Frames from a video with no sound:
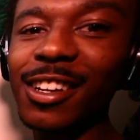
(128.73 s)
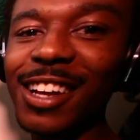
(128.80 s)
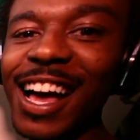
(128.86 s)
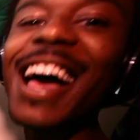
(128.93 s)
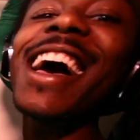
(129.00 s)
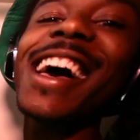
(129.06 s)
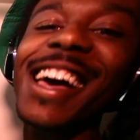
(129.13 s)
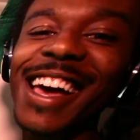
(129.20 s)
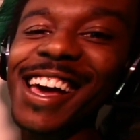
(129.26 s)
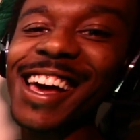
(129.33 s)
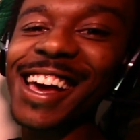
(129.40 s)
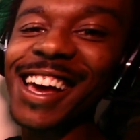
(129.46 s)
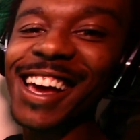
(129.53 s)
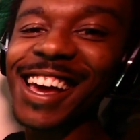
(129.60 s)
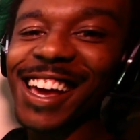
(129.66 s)

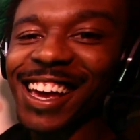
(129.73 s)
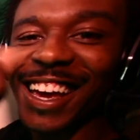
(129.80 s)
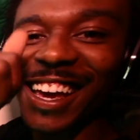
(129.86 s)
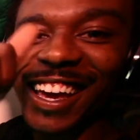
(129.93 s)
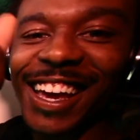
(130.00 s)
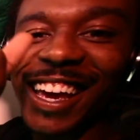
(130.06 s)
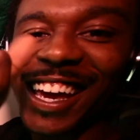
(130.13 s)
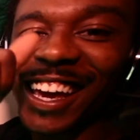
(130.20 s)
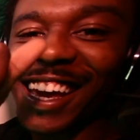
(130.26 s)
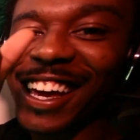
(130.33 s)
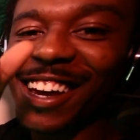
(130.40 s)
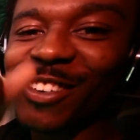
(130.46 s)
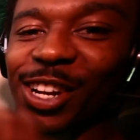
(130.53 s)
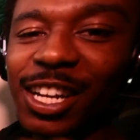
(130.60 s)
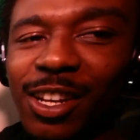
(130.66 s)

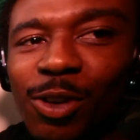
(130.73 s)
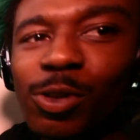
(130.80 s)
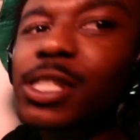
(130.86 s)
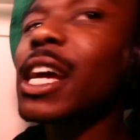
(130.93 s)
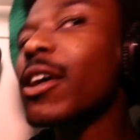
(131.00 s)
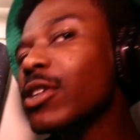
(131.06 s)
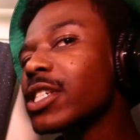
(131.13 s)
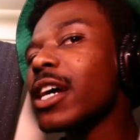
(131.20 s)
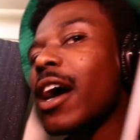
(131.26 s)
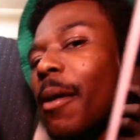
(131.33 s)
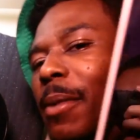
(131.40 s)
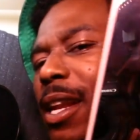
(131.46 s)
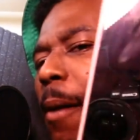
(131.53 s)
Hey, what it do with y'all? I'm in